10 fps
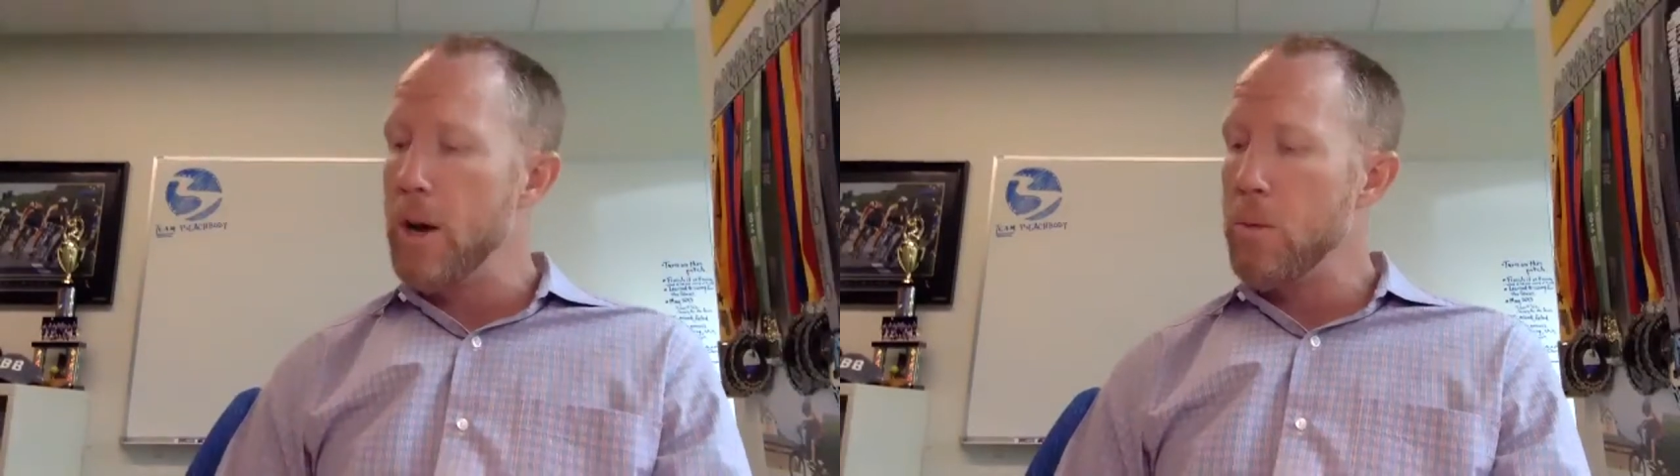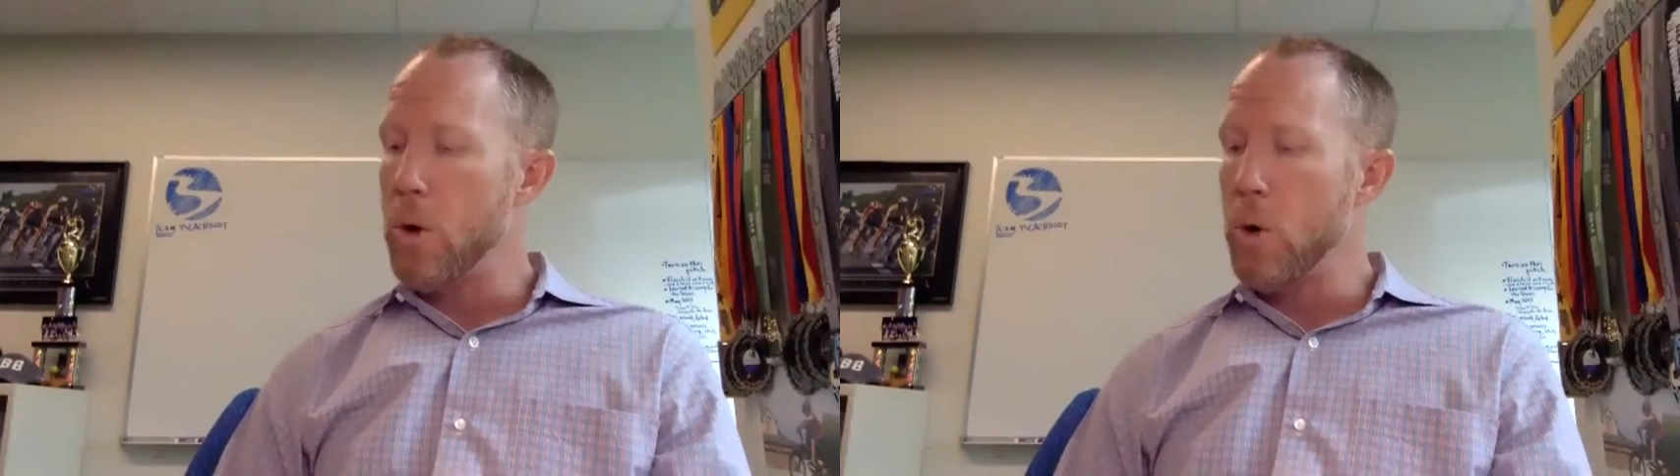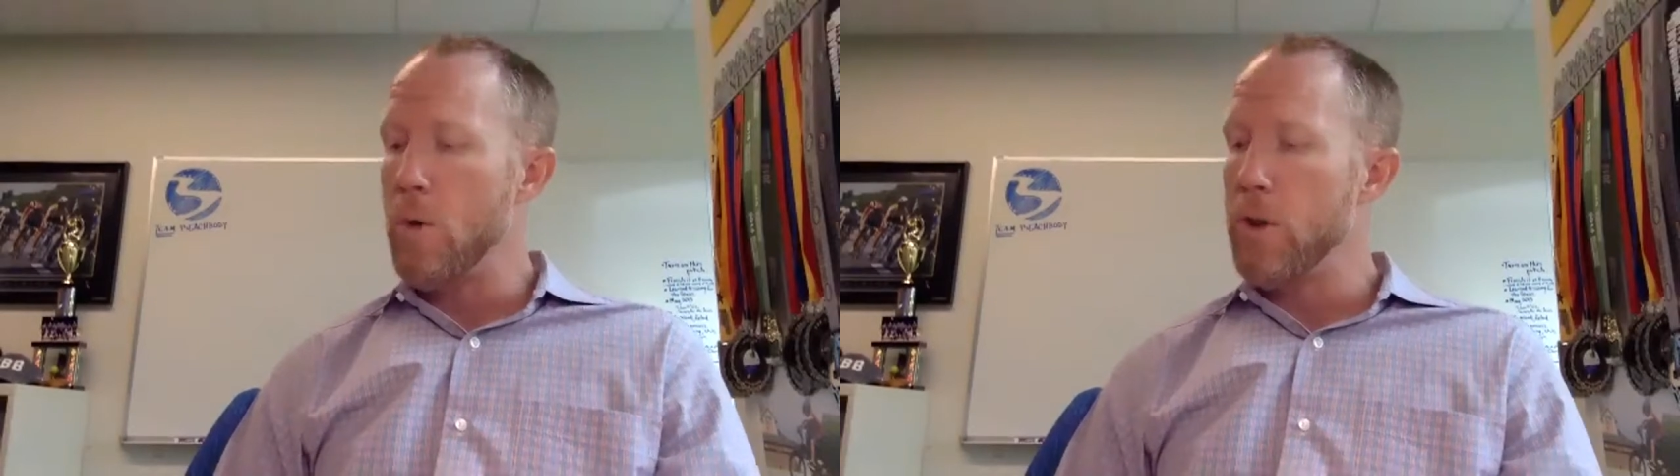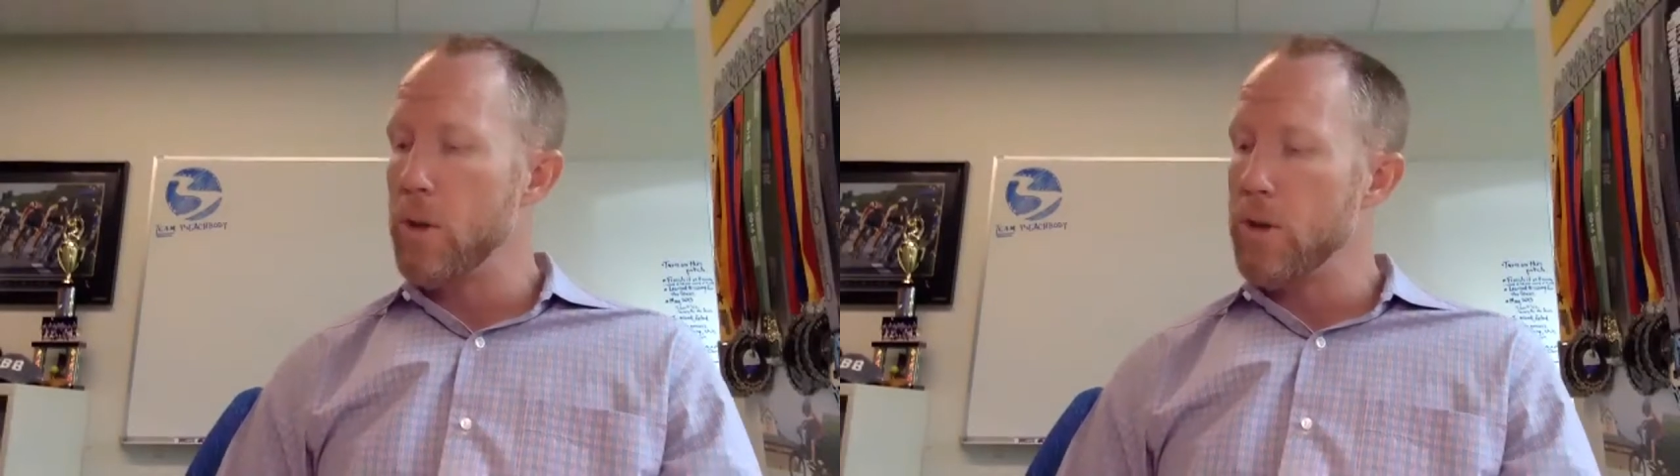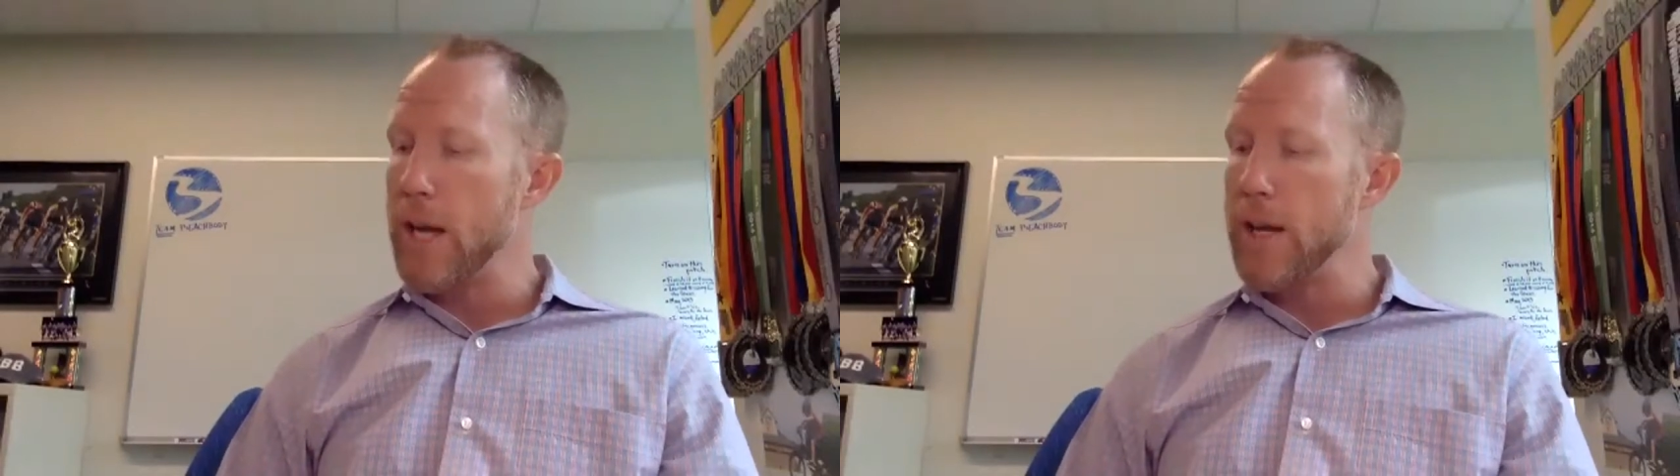won't go over
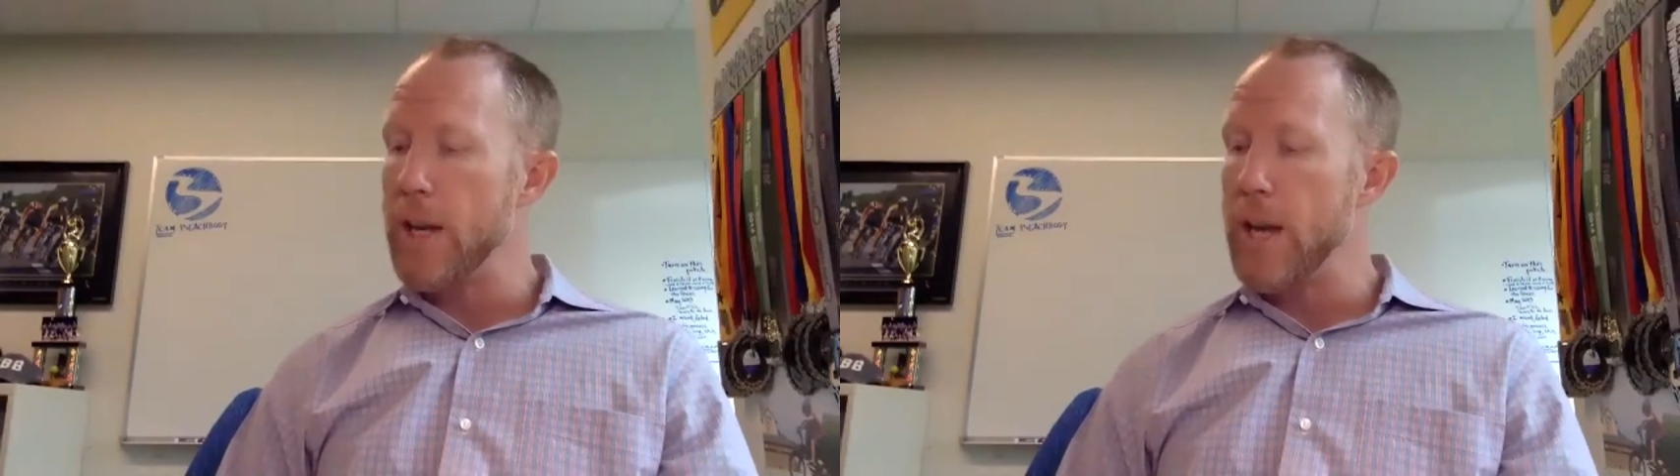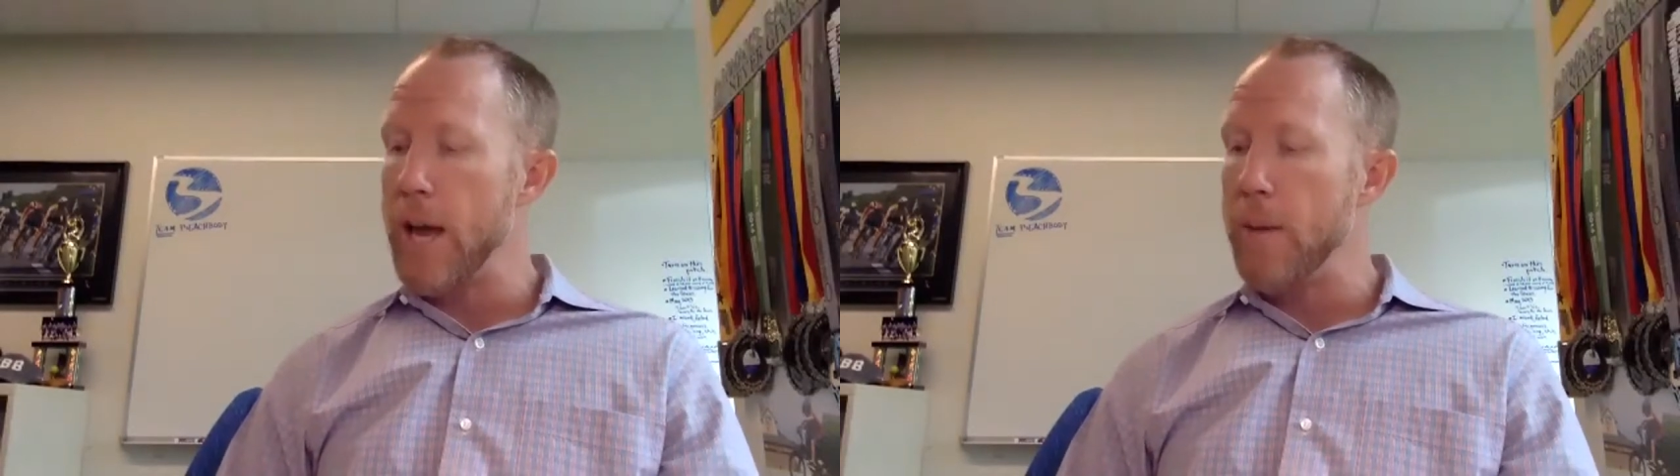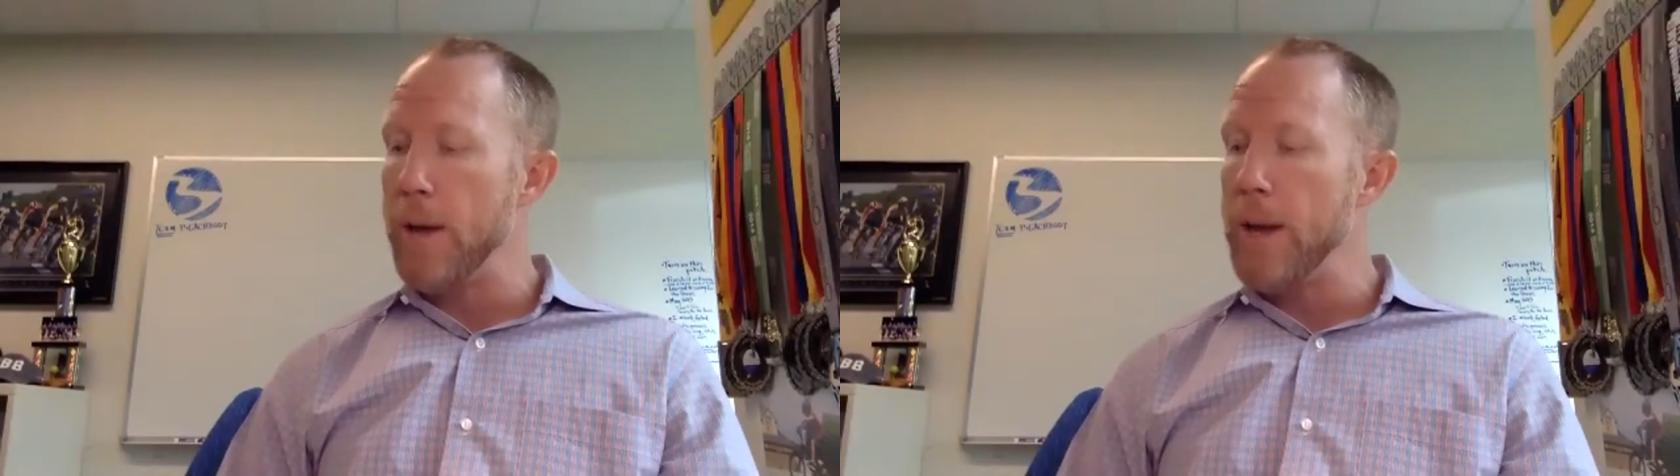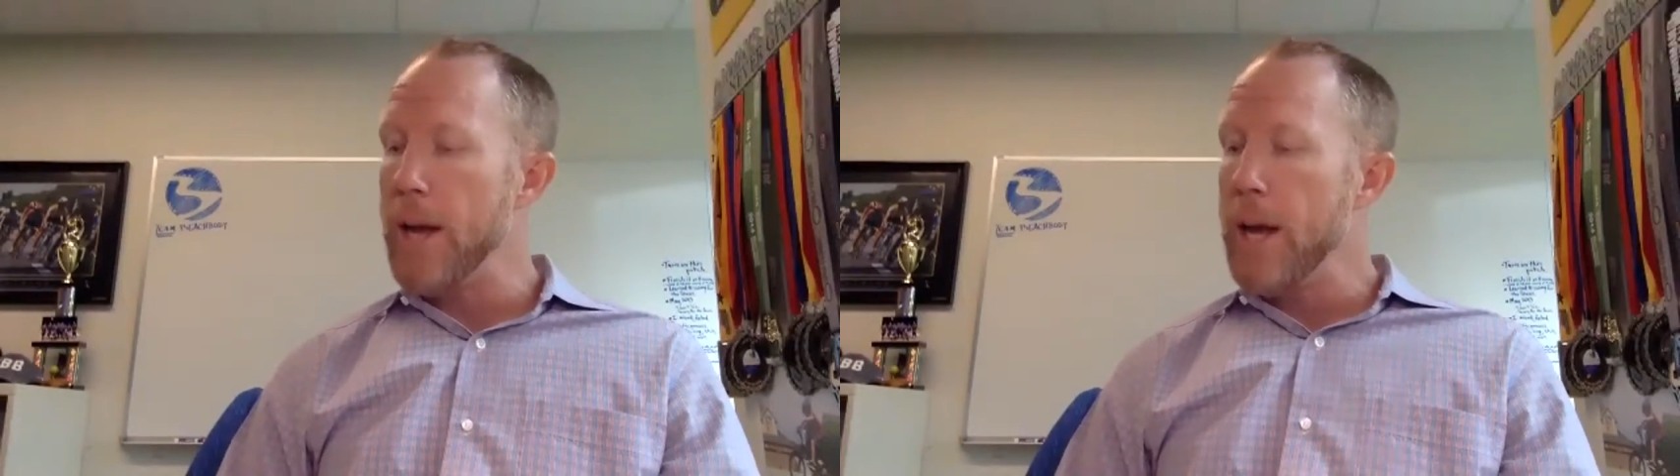those again today but